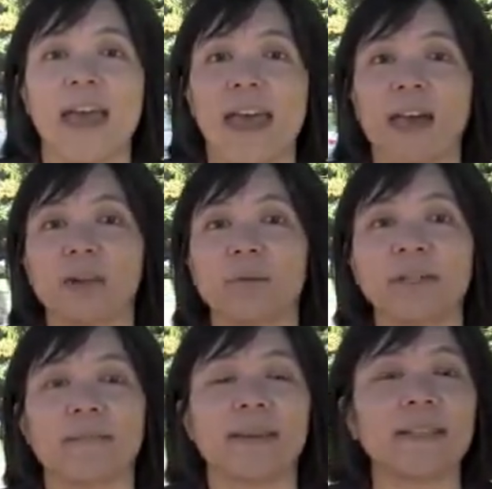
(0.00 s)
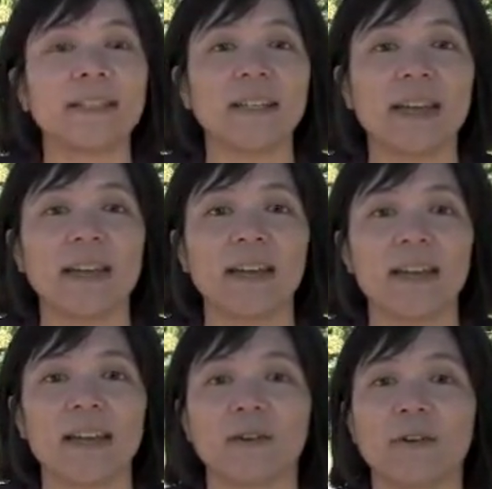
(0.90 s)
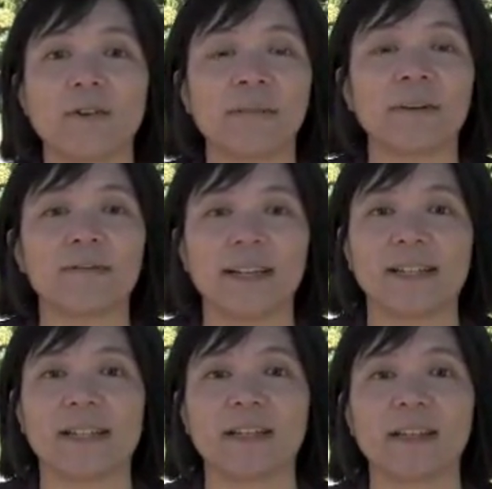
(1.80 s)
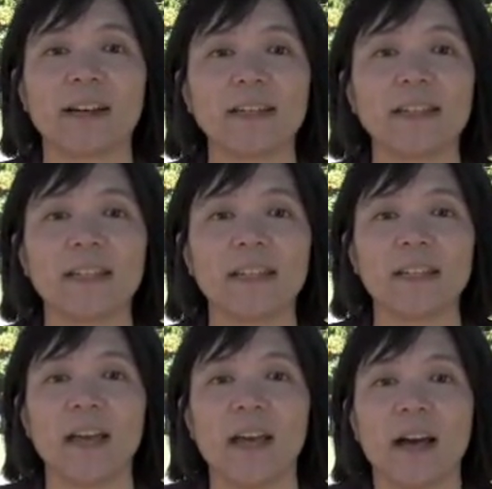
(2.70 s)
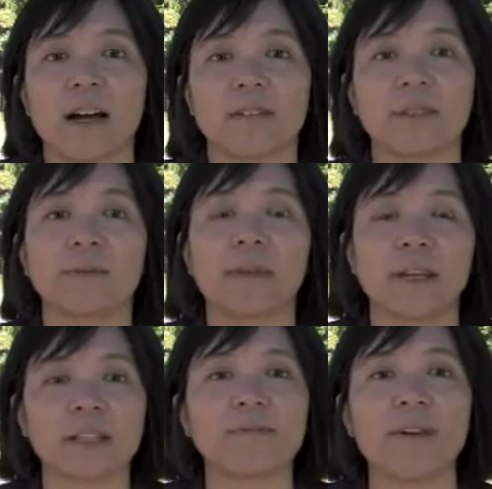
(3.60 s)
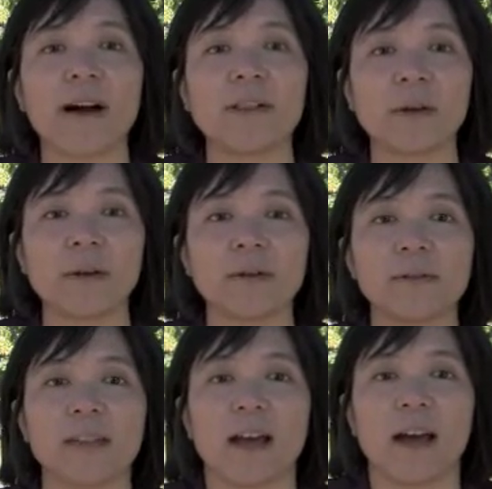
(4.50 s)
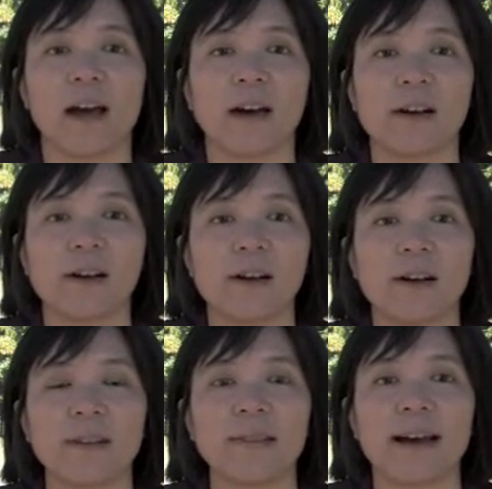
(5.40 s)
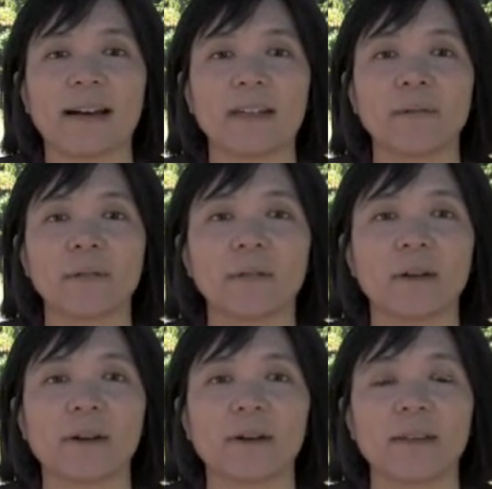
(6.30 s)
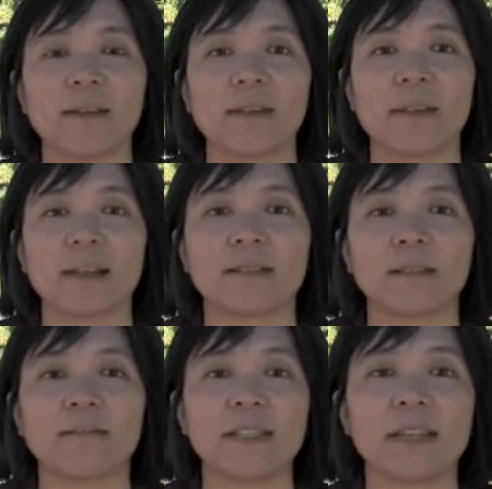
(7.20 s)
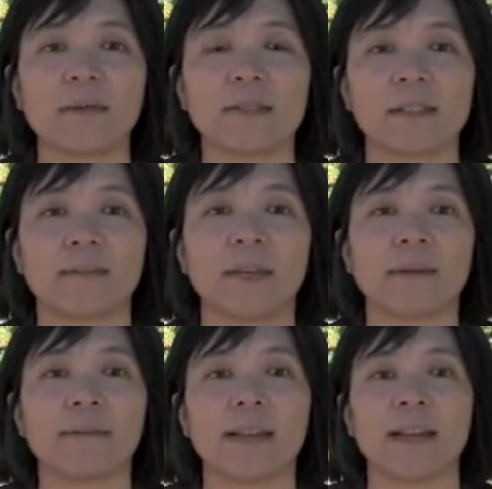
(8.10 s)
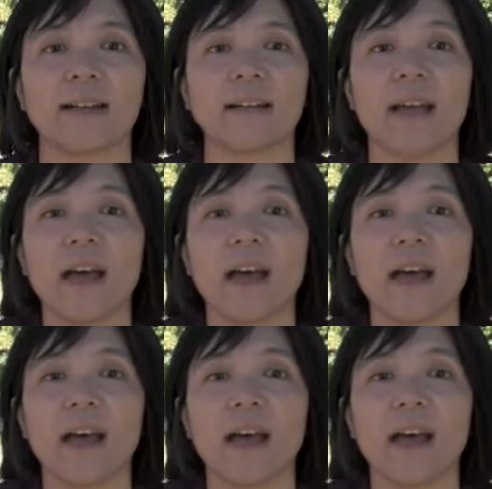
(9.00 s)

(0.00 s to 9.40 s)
and was amended again in November of 1990 to read as follows, that VTA would submit a plan